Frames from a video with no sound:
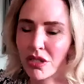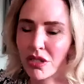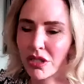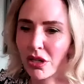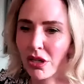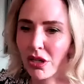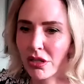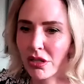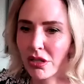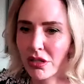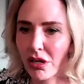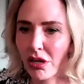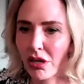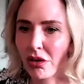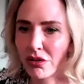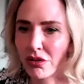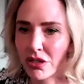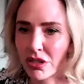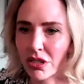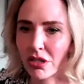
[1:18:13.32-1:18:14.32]
and cons
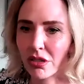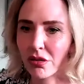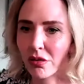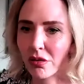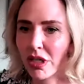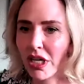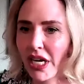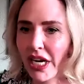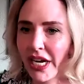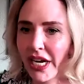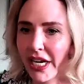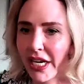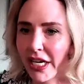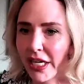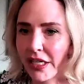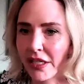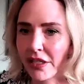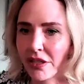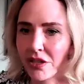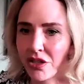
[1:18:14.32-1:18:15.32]
also.
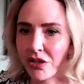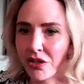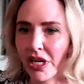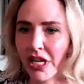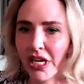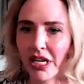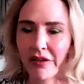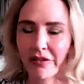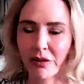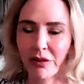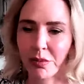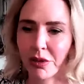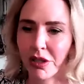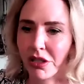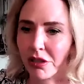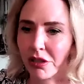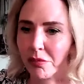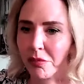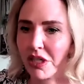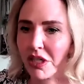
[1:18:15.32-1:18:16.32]
I do not have an
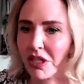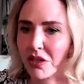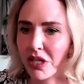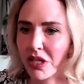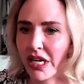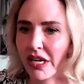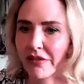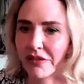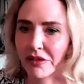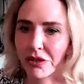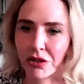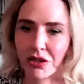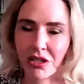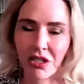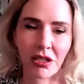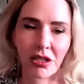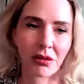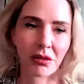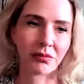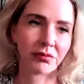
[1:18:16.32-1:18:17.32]
opinion because I haven't looked at
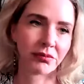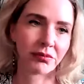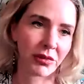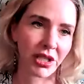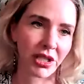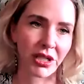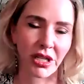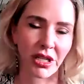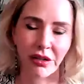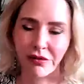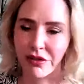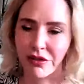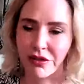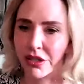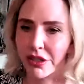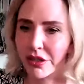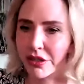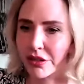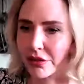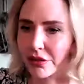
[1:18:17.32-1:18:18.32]
them enough
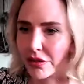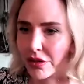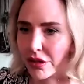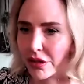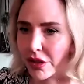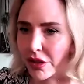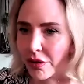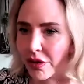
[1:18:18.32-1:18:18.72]
to know